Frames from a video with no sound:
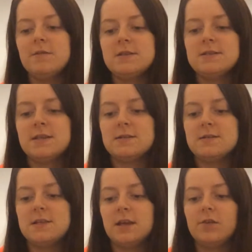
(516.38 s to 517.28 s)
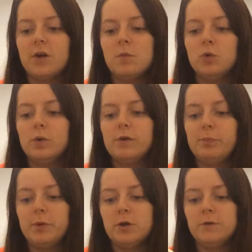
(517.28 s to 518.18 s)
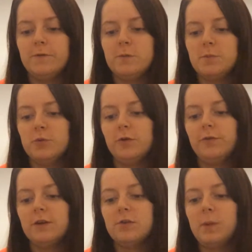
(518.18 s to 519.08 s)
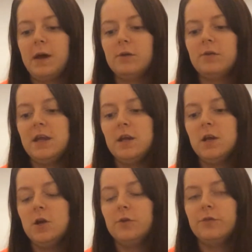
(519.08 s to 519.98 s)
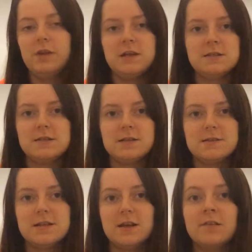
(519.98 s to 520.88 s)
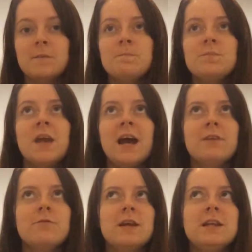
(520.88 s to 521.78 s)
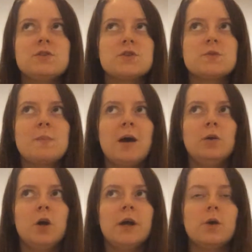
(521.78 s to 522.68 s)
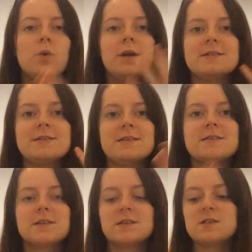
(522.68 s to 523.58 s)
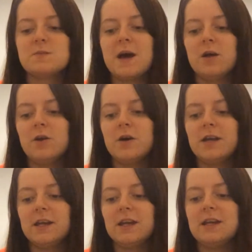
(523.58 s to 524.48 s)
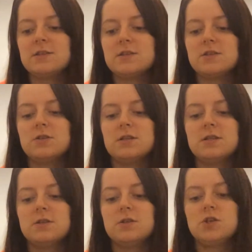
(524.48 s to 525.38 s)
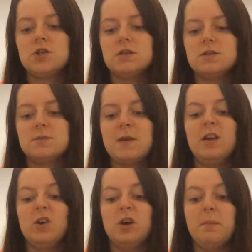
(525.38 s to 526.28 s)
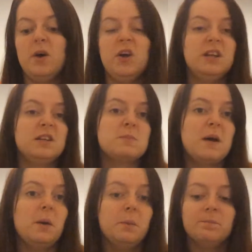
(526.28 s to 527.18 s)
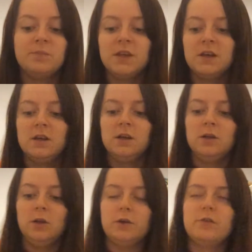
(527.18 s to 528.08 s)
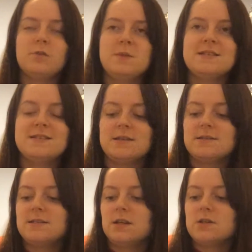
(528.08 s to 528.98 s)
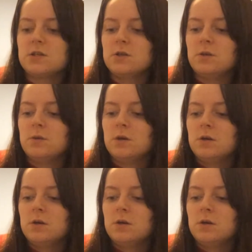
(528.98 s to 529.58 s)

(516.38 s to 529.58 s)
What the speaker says: their incense sticks. I'm always buying them for my boyfriend as well because he loves the incense sticks. And it really does smell like what it says it's going to smell like. It doesn't smell like a burning smell like some incense sticks do.